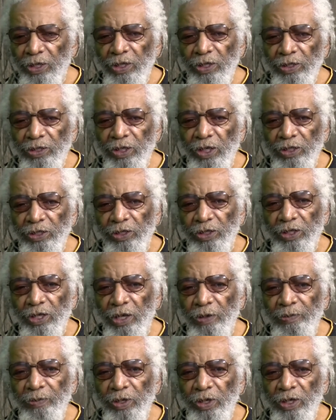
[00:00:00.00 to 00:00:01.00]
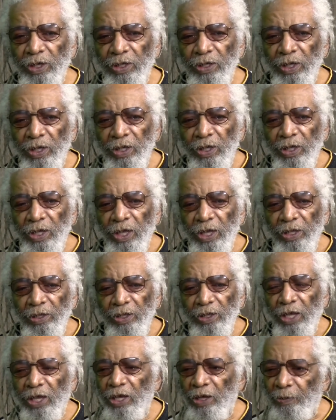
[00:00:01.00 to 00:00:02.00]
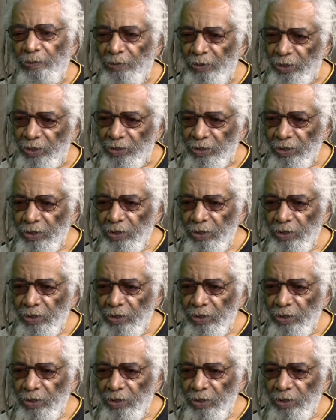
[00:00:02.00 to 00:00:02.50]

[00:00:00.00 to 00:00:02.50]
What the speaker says: just to come in and help us.